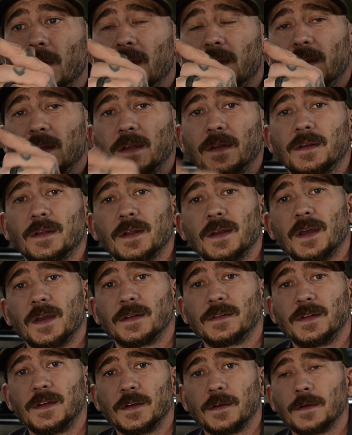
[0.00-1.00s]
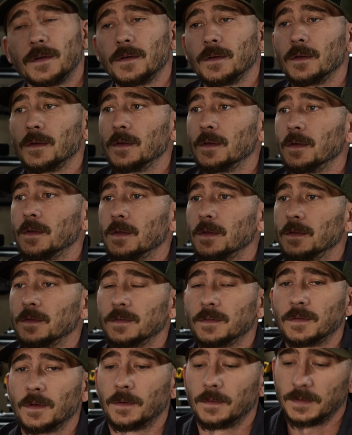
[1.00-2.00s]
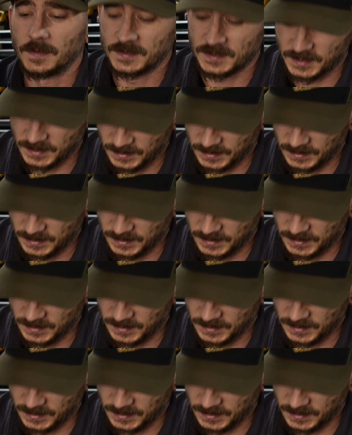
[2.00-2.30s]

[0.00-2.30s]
they can connect here. So let's